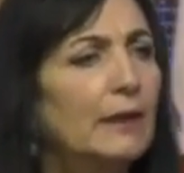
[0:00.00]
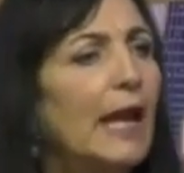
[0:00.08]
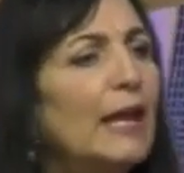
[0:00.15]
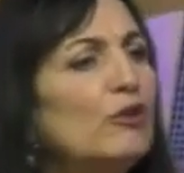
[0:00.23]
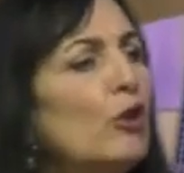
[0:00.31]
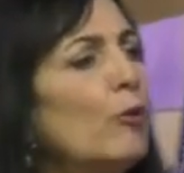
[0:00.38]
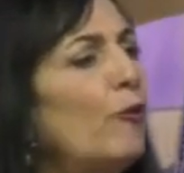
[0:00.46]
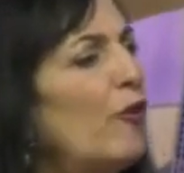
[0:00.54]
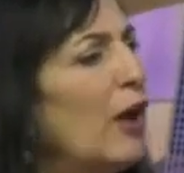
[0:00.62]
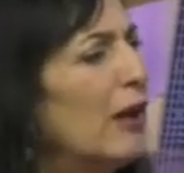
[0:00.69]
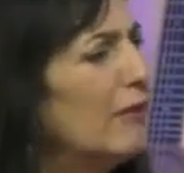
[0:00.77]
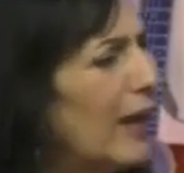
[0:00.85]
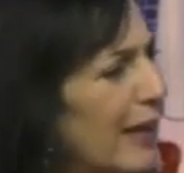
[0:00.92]
and you
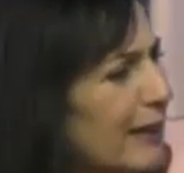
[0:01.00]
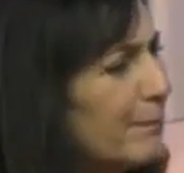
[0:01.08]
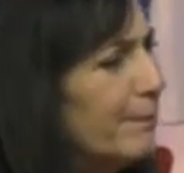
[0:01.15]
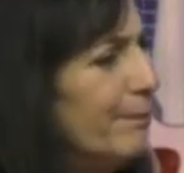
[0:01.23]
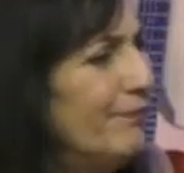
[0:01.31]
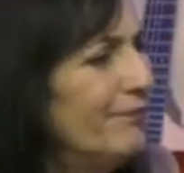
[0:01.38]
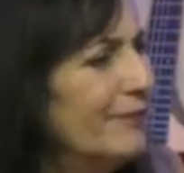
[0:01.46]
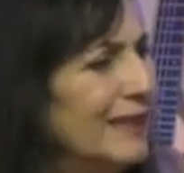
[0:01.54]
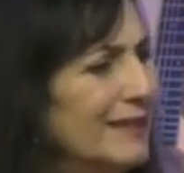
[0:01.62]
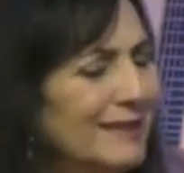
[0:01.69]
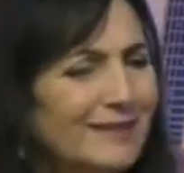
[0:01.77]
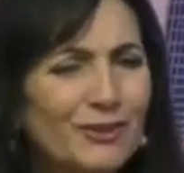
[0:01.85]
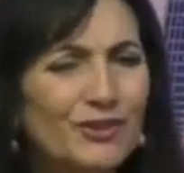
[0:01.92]
felt like
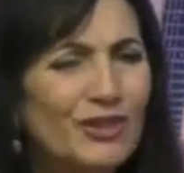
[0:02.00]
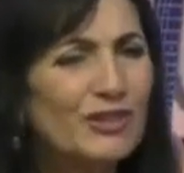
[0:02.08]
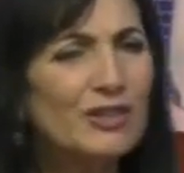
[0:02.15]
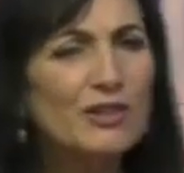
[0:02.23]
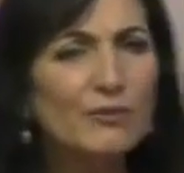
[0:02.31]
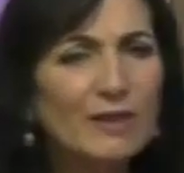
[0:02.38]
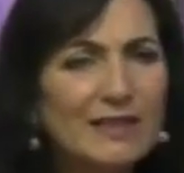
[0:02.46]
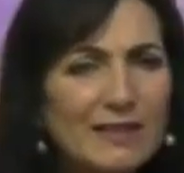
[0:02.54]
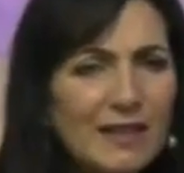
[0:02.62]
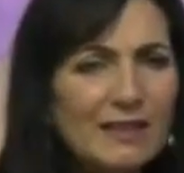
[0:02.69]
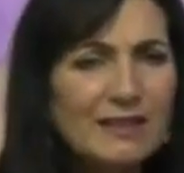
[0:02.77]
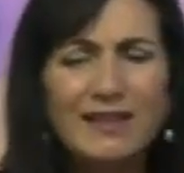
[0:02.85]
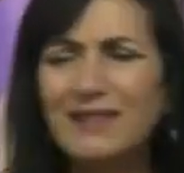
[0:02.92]
there's just this
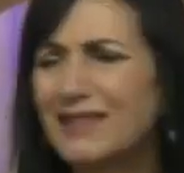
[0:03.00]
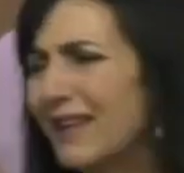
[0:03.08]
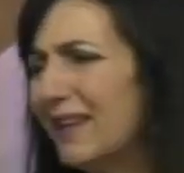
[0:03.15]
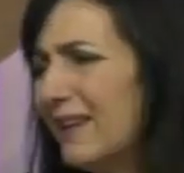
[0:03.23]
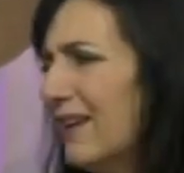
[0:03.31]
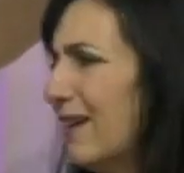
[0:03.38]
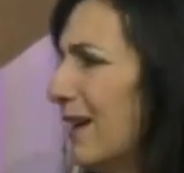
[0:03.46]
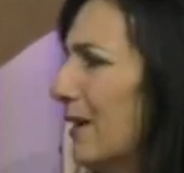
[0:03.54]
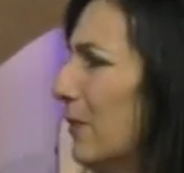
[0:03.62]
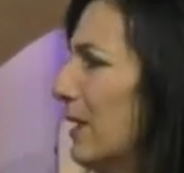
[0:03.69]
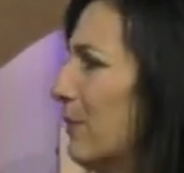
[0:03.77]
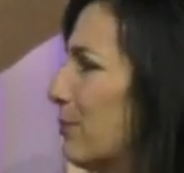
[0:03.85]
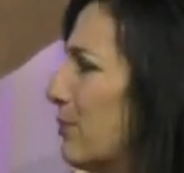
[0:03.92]
resistance? I, you know, I don't
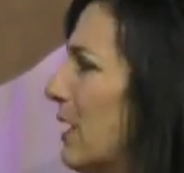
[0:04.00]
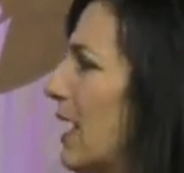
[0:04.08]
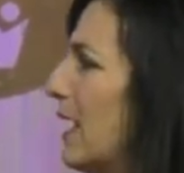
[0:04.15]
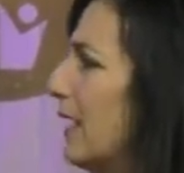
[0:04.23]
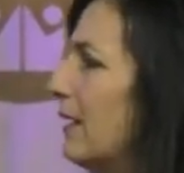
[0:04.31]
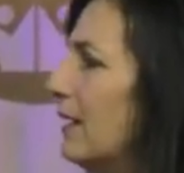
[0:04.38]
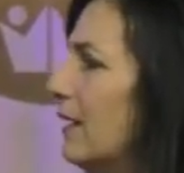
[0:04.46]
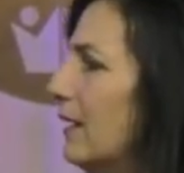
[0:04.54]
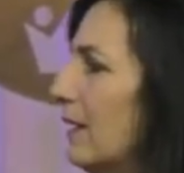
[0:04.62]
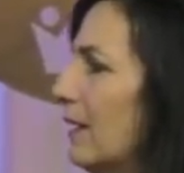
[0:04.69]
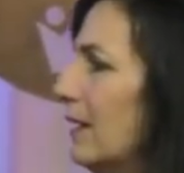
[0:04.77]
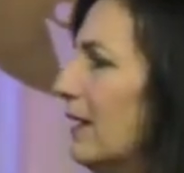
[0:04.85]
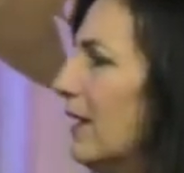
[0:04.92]
want to pray.
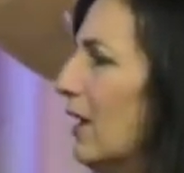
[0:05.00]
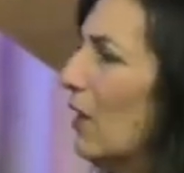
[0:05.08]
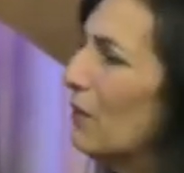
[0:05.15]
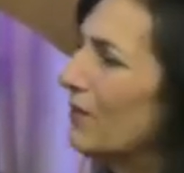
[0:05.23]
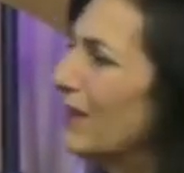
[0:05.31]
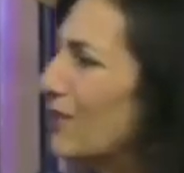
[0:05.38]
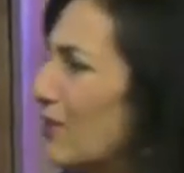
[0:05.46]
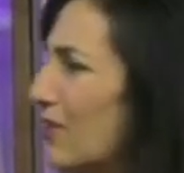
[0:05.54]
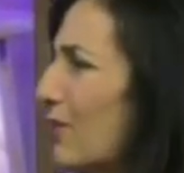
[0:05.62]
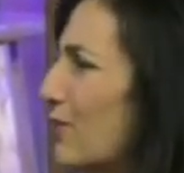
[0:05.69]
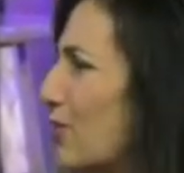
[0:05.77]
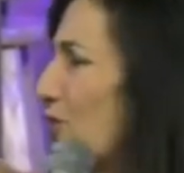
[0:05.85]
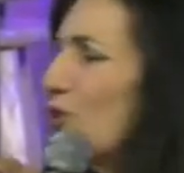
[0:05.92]
You know, that's
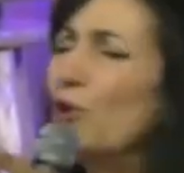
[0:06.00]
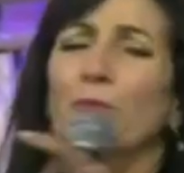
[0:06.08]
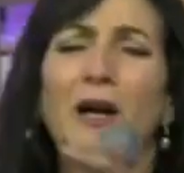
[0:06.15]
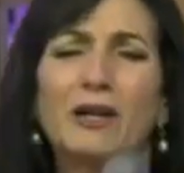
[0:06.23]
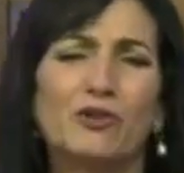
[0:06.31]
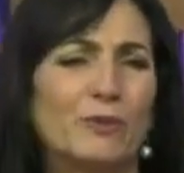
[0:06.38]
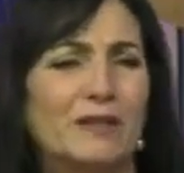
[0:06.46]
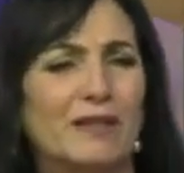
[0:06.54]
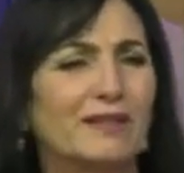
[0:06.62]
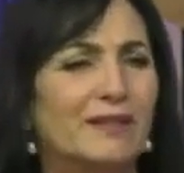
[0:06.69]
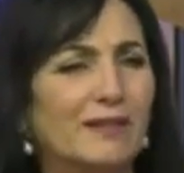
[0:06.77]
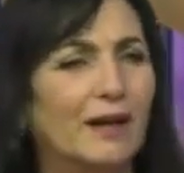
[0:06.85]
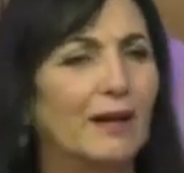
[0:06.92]
just too much with
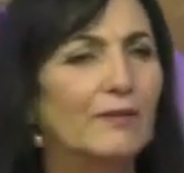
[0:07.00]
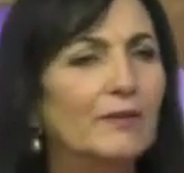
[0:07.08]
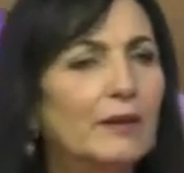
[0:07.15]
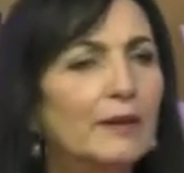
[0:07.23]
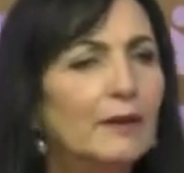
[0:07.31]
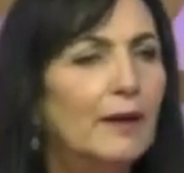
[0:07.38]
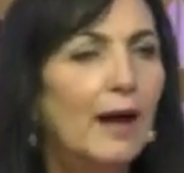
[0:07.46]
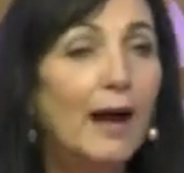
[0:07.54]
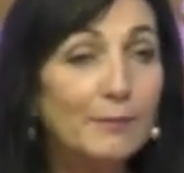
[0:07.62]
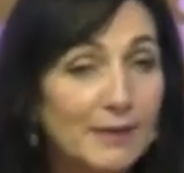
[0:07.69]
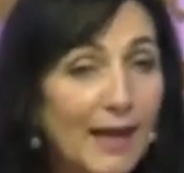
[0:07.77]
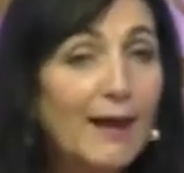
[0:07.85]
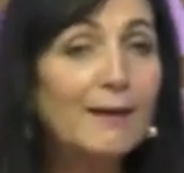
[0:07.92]
this stuff.
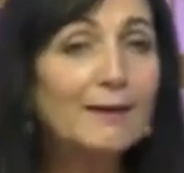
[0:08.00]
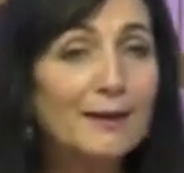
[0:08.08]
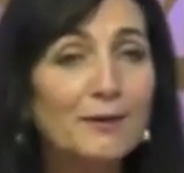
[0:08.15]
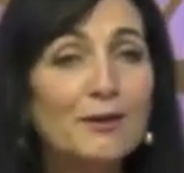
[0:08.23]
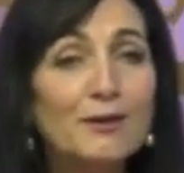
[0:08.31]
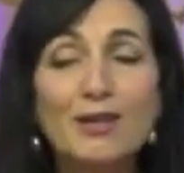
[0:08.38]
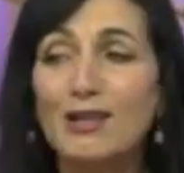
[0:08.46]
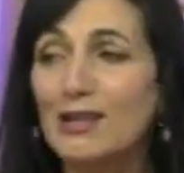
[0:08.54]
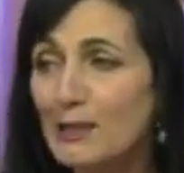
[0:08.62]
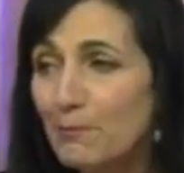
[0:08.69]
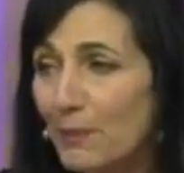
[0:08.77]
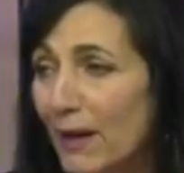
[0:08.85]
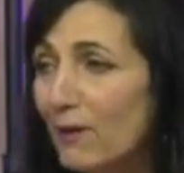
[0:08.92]
I'm telling you, there's a
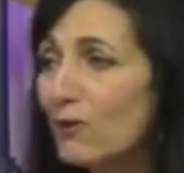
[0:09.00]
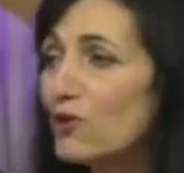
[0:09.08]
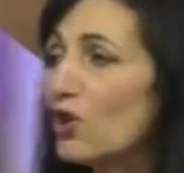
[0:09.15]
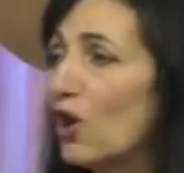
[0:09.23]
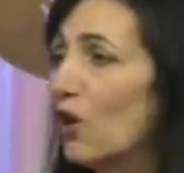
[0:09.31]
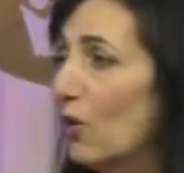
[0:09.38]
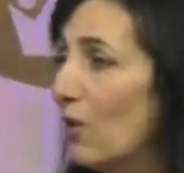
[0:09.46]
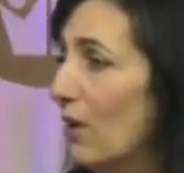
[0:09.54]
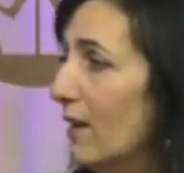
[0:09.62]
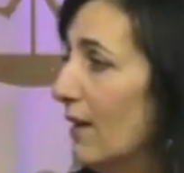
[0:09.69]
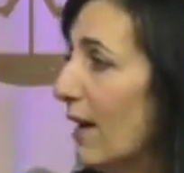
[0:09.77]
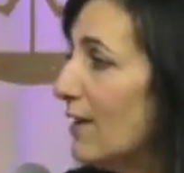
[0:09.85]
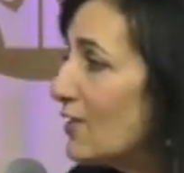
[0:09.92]
spiritual
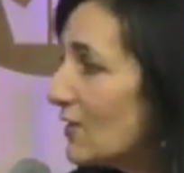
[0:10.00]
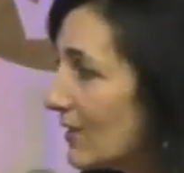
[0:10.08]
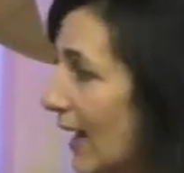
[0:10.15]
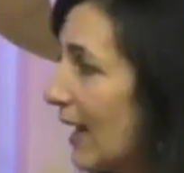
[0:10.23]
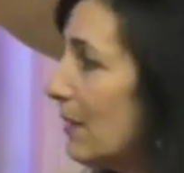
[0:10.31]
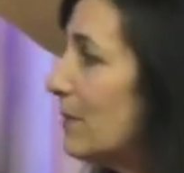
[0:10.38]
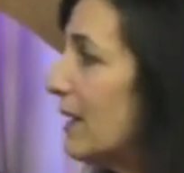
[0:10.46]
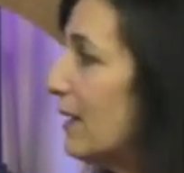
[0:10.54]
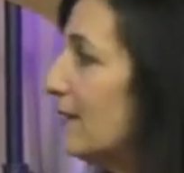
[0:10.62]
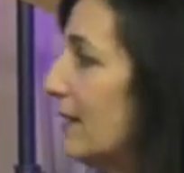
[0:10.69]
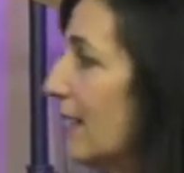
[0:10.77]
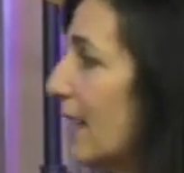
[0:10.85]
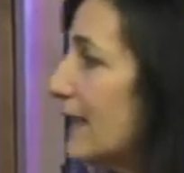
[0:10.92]

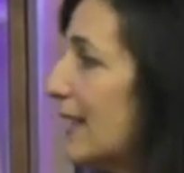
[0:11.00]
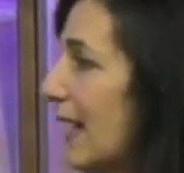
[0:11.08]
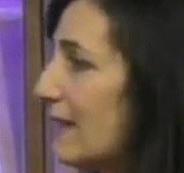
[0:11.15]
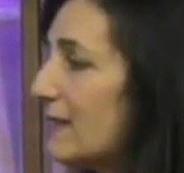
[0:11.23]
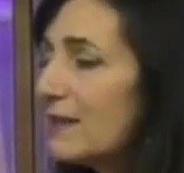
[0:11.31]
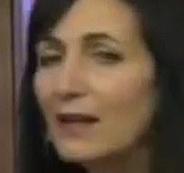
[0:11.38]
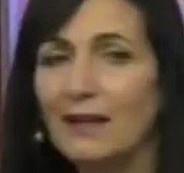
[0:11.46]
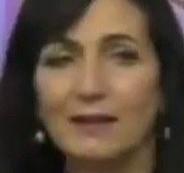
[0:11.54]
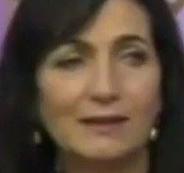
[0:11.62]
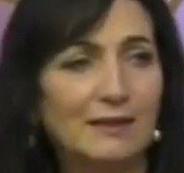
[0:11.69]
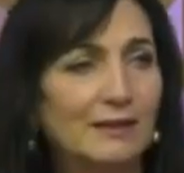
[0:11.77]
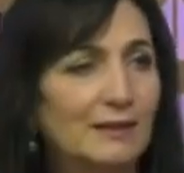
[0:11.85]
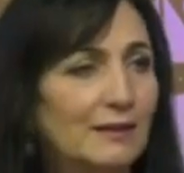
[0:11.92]
assignment against
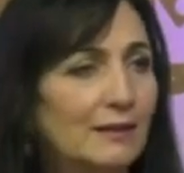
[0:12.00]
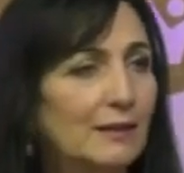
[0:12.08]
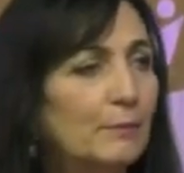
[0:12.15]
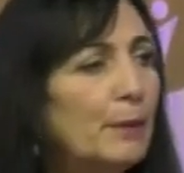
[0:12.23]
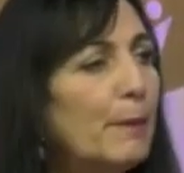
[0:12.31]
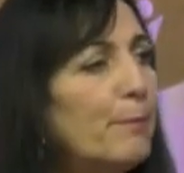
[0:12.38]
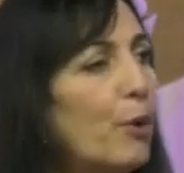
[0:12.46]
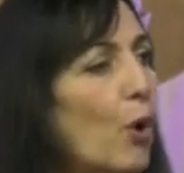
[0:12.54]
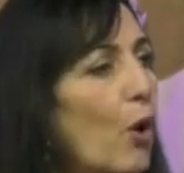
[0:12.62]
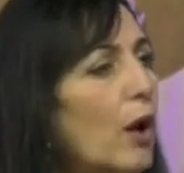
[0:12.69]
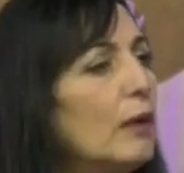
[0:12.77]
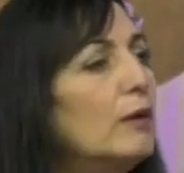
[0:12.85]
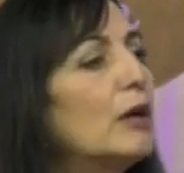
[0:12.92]
us. But
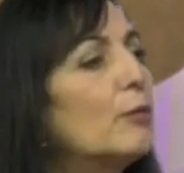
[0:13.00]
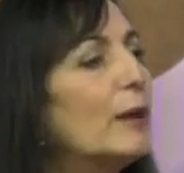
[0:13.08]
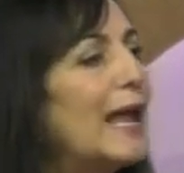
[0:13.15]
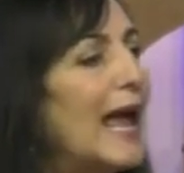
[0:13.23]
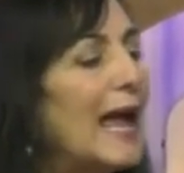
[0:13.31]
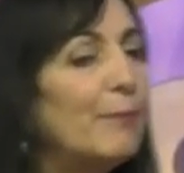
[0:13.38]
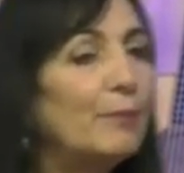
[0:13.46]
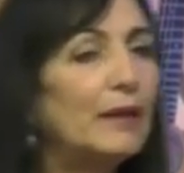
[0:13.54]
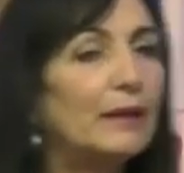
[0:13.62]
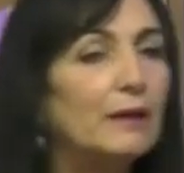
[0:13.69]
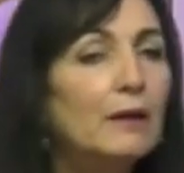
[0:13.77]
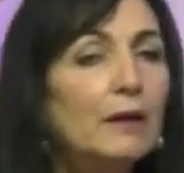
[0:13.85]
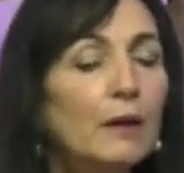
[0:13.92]
Paul, and look what
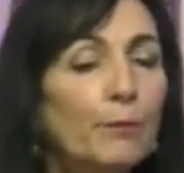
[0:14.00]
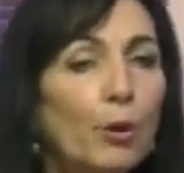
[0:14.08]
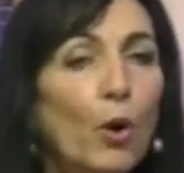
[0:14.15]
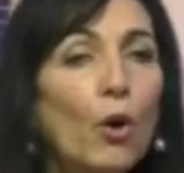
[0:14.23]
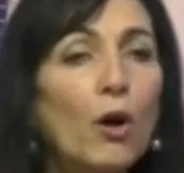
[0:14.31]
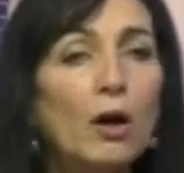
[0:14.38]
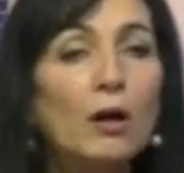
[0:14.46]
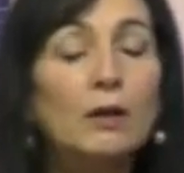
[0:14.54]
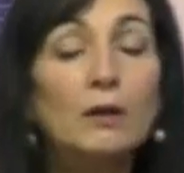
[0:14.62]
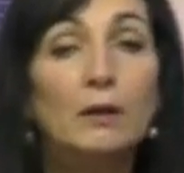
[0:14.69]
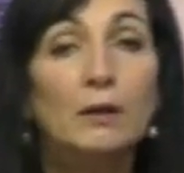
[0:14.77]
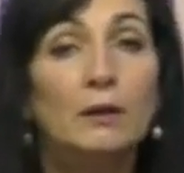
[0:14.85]
happened. Paul,